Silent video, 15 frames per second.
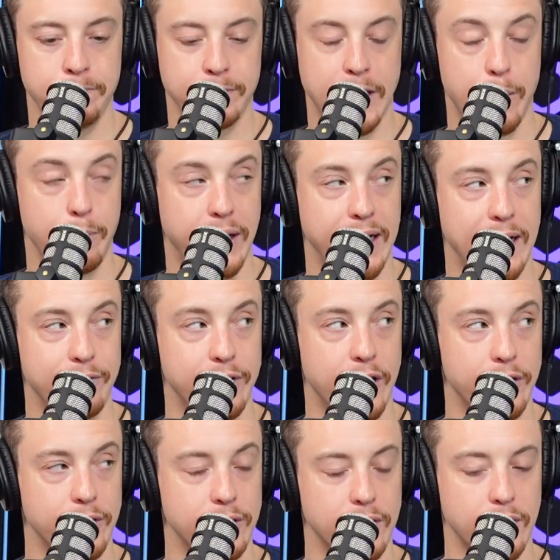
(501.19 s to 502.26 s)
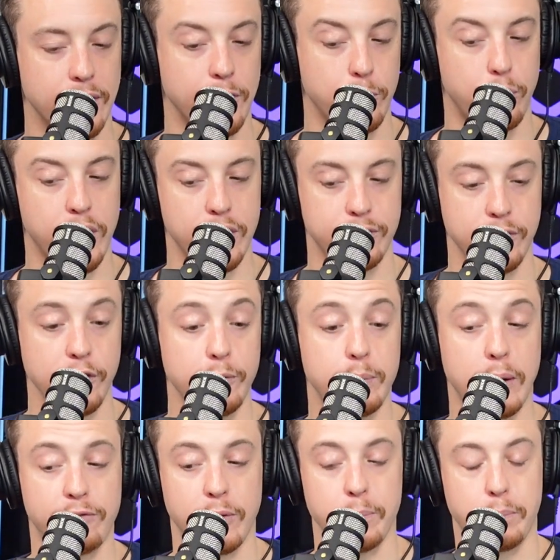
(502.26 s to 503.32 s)
that might have another point of view,
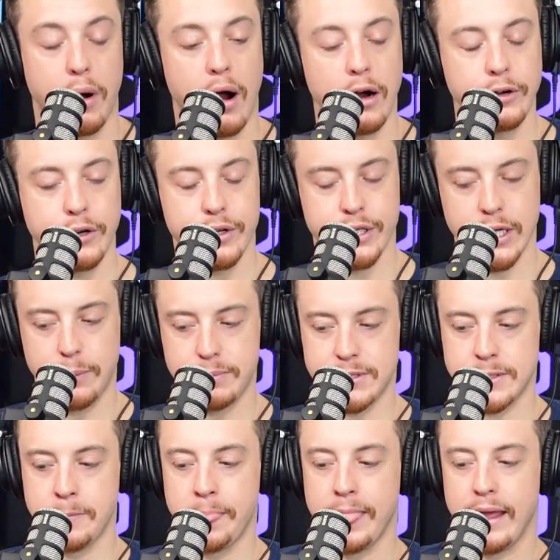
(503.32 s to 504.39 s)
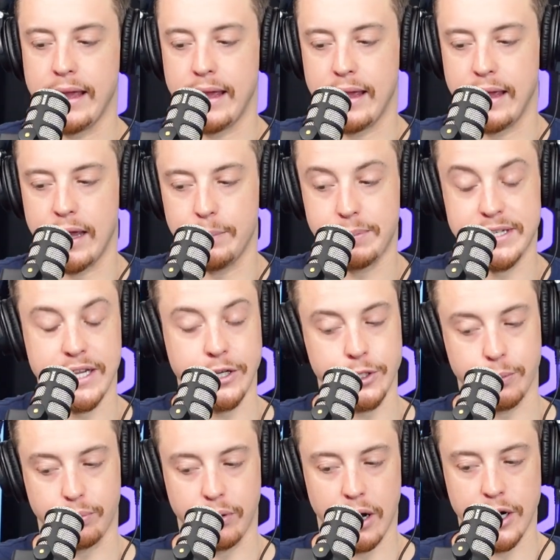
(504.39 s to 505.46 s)
but from partnerships and potential
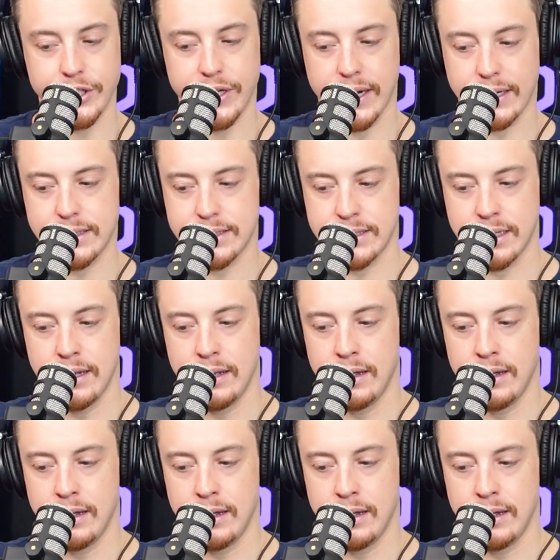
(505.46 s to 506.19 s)
projects,